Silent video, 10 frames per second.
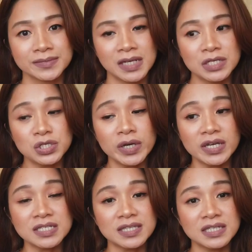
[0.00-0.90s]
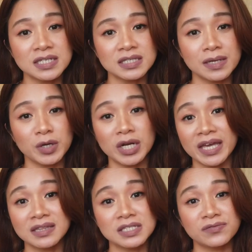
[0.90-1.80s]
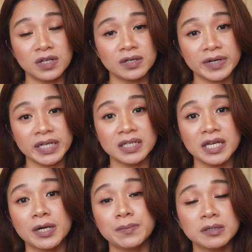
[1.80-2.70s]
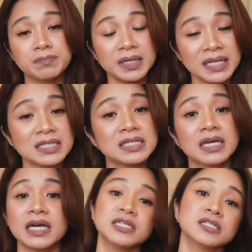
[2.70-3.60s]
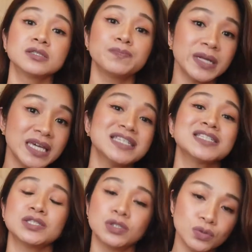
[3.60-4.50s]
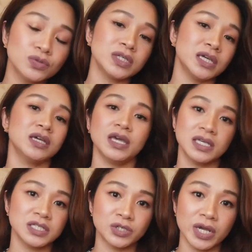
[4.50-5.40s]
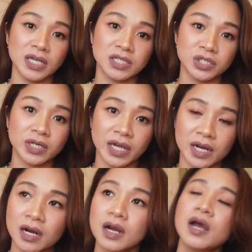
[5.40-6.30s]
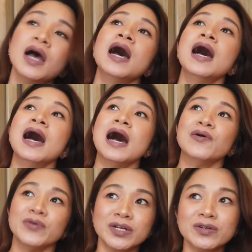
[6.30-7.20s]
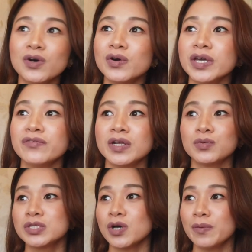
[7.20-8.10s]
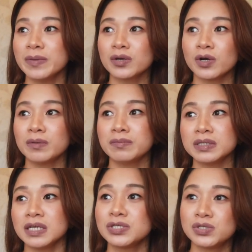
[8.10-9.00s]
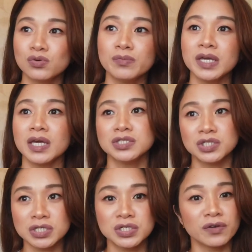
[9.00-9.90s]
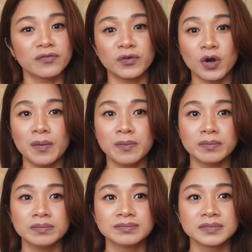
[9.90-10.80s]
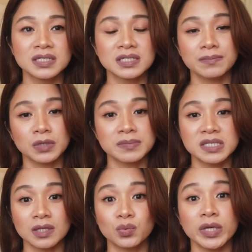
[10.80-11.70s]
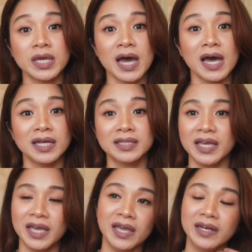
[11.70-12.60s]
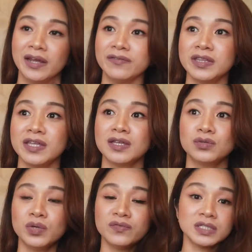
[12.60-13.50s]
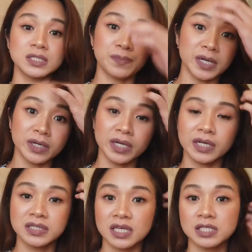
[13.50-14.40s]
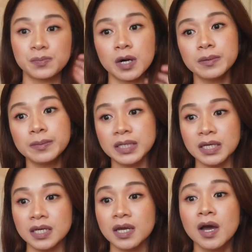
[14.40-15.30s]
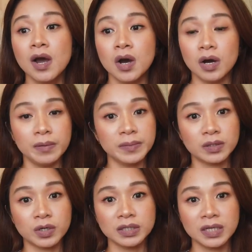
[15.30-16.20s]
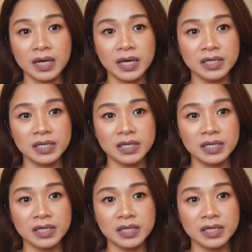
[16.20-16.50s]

So I guess that's it. I'm gonna end this vlog right here. But please, guys, please do take extra care. We don't know if it was Omicron, but assuming and judging from the symptoms that we had and everything that we've experienced, it's probably Omicron, guys.